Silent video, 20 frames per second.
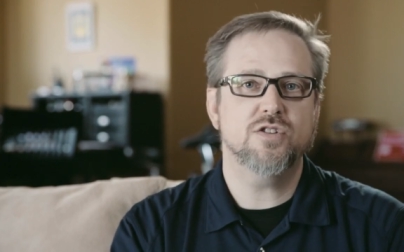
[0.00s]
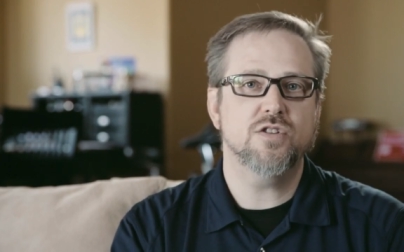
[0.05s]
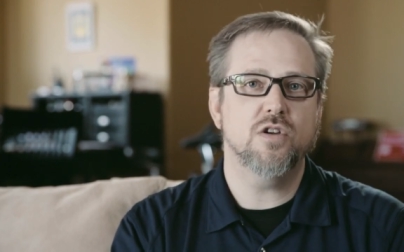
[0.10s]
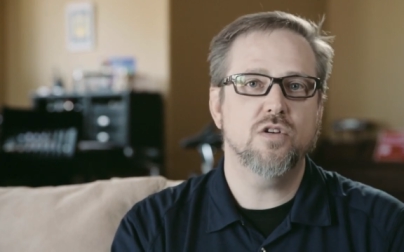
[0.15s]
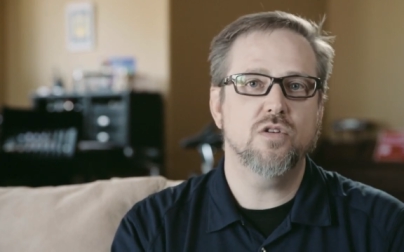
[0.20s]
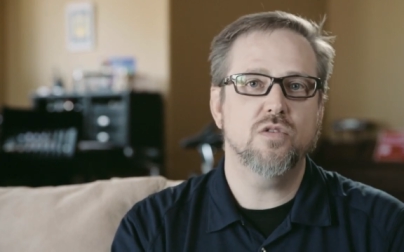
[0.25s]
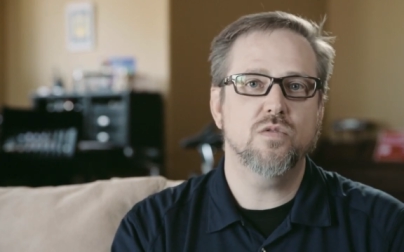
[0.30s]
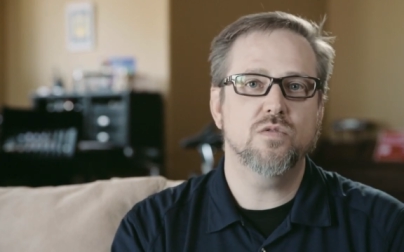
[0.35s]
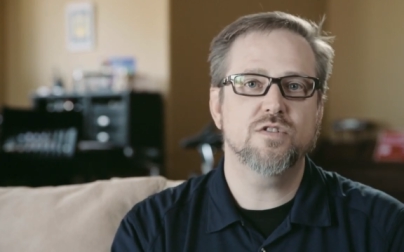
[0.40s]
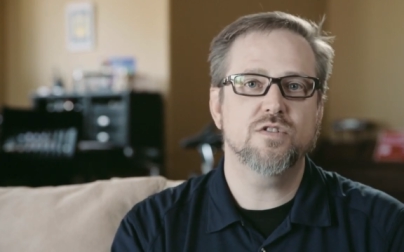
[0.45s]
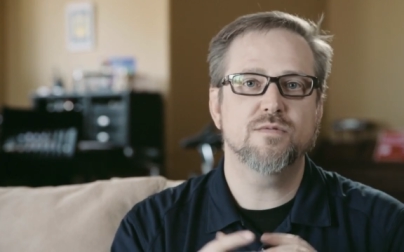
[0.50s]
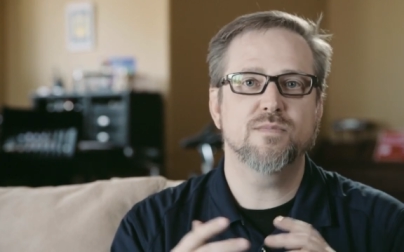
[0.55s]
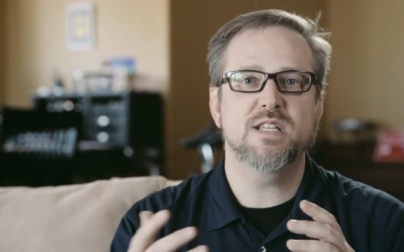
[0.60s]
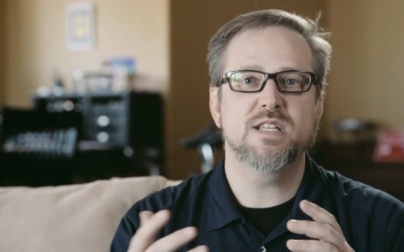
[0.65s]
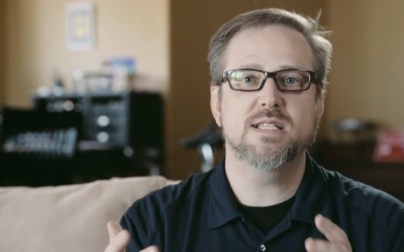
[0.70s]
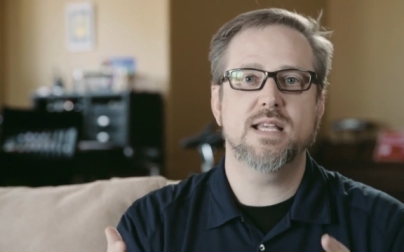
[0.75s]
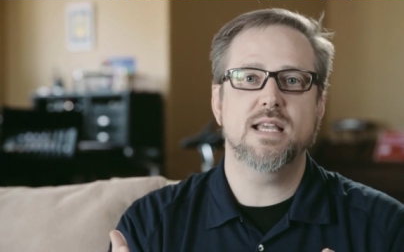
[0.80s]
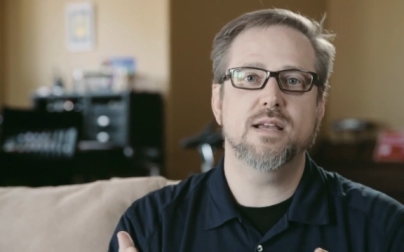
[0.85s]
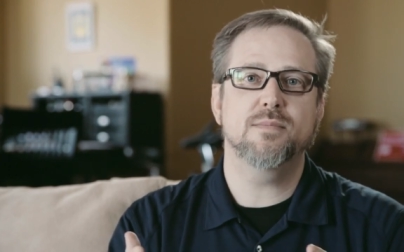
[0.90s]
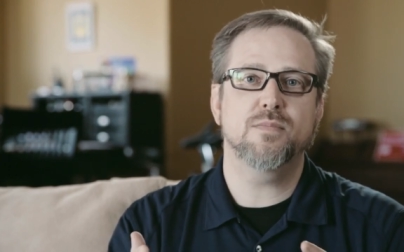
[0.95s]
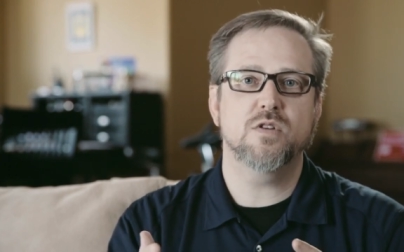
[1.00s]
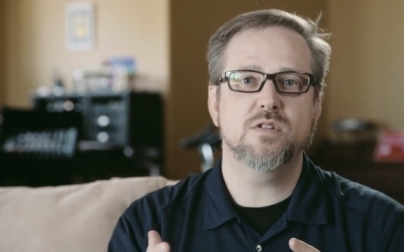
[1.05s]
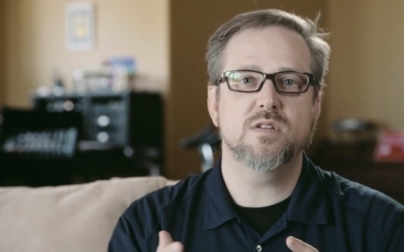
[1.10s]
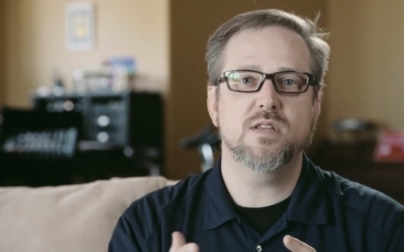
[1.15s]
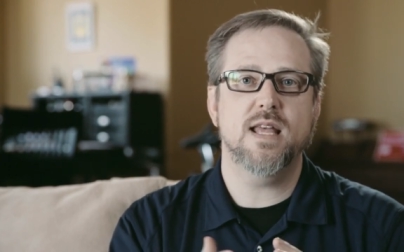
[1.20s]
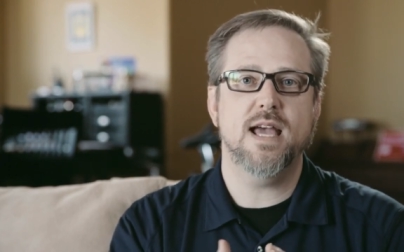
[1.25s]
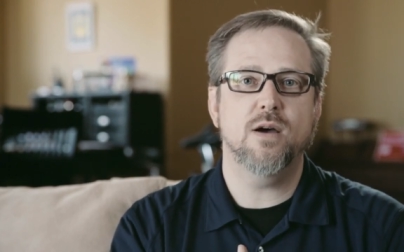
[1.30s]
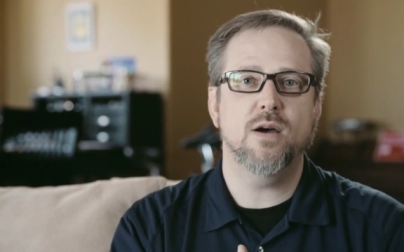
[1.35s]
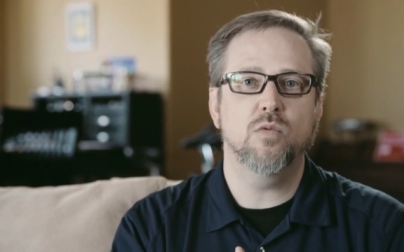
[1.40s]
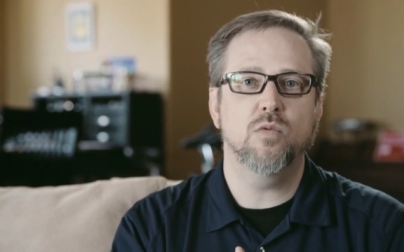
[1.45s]
So some
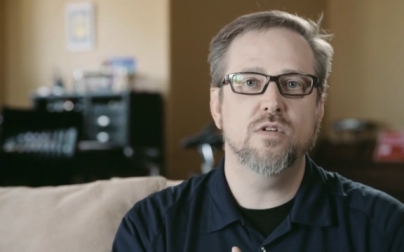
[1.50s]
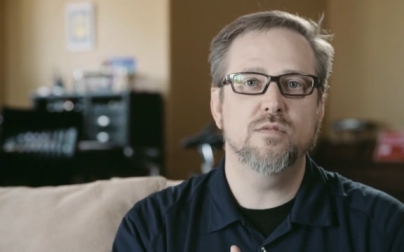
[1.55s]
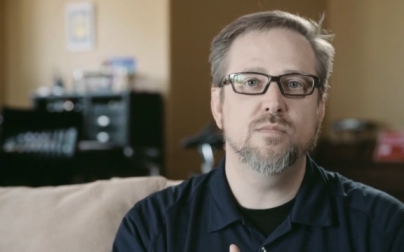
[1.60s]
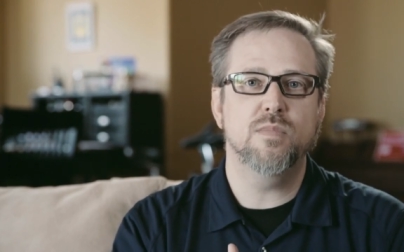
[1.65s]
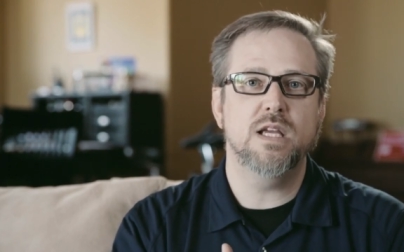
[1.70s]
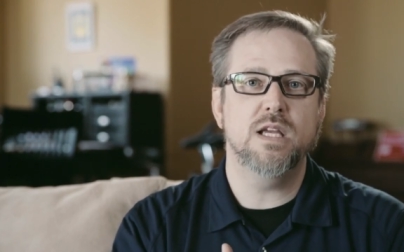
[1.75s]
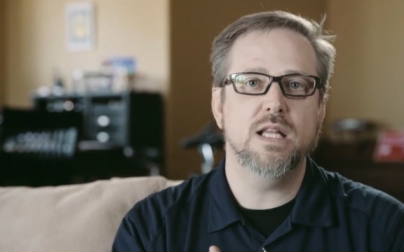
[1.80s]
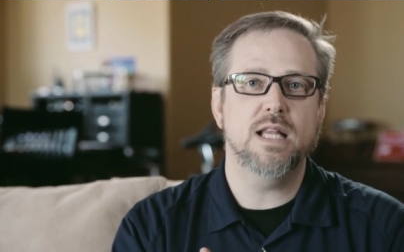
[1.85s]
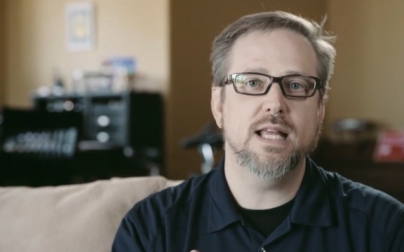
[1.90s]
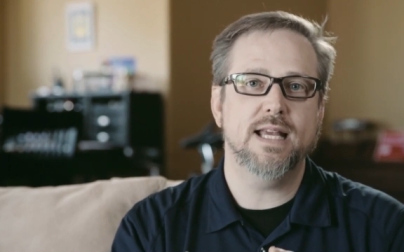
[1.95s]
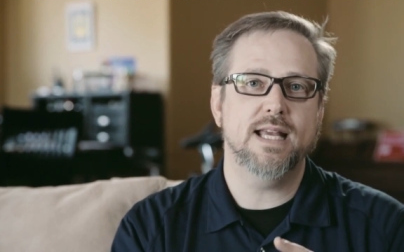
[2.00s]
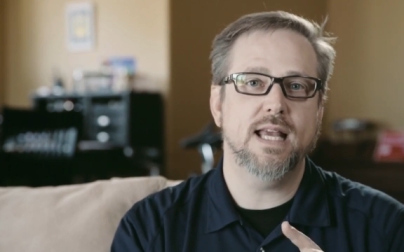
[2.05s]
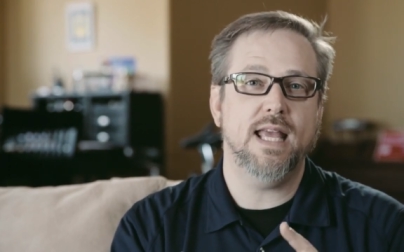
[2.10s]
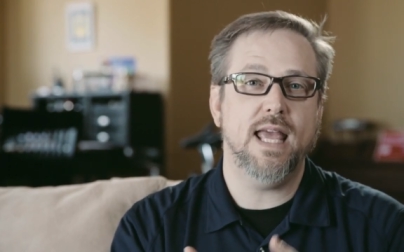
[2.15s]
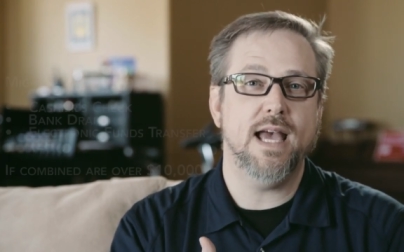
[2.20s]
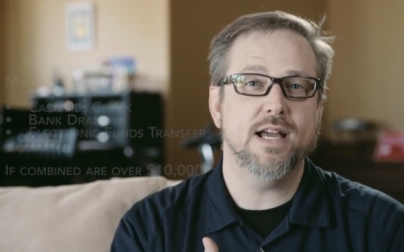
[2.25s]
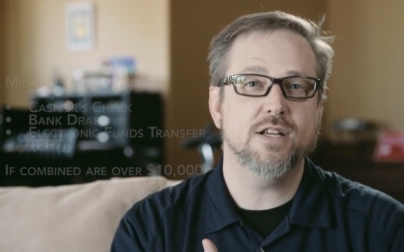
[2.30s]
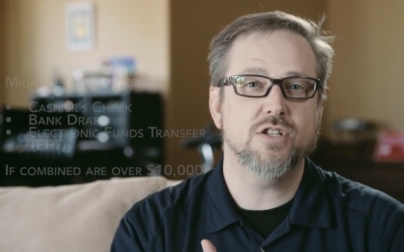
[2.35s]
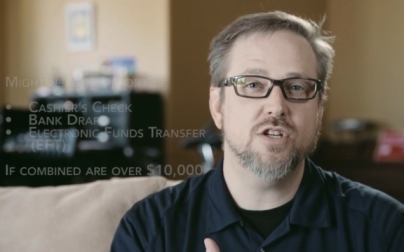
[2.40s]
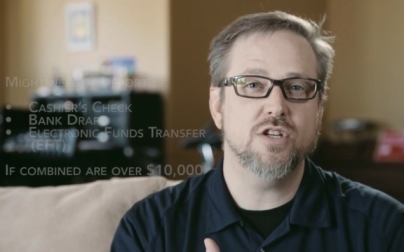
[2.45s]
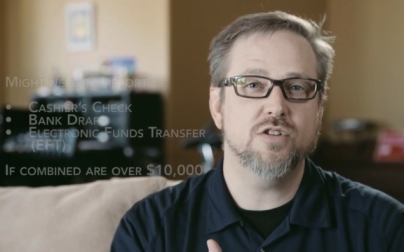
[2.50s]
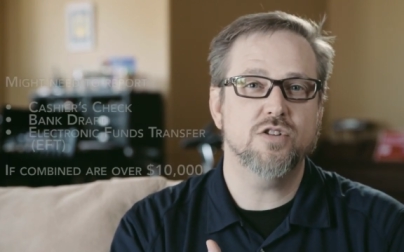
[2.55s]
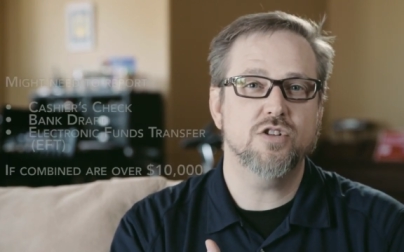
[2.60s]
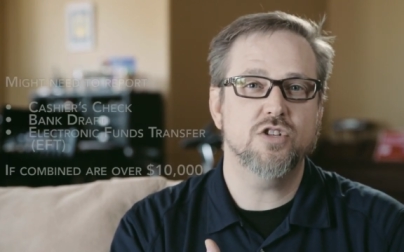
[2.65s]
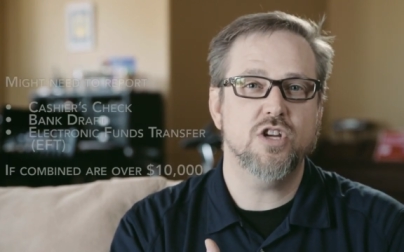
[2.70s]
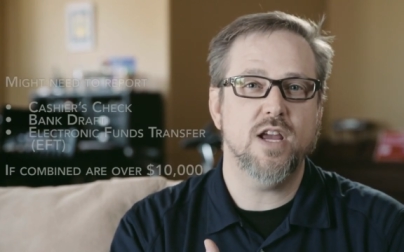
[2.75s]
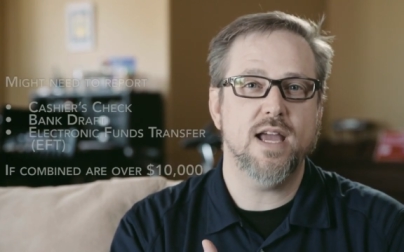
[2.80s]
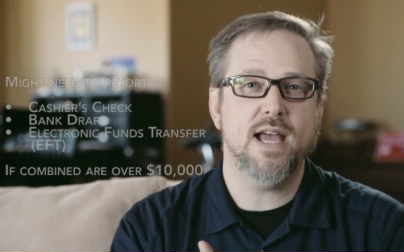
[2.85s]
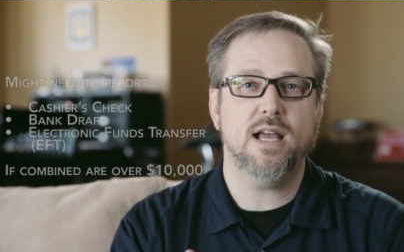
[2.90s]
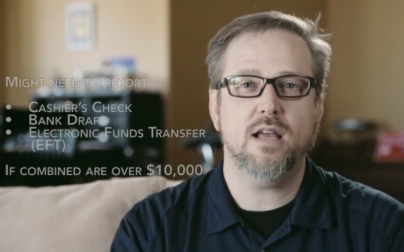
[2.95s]
examples of that would be like a cashier's
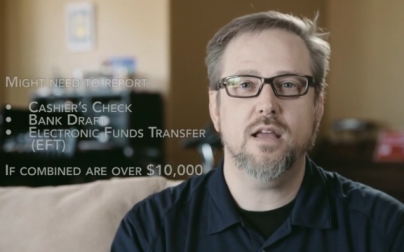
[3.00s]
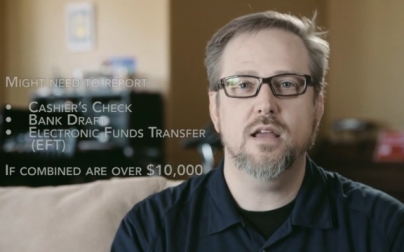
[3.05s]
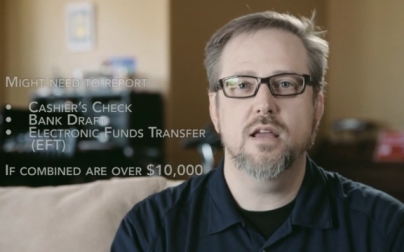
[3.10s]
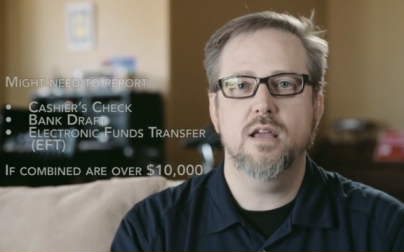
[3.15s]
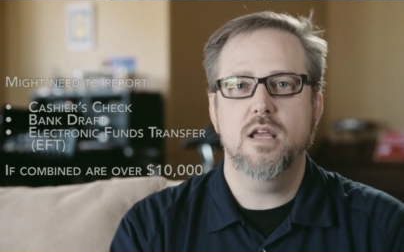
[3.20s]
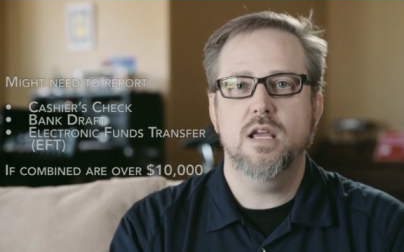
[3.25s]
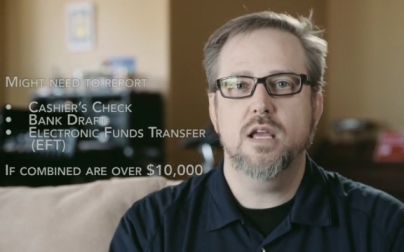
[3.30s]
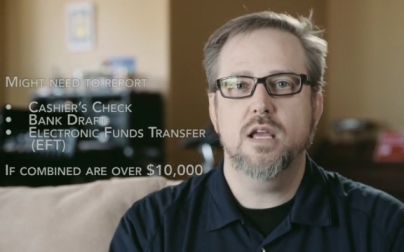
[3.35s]
check,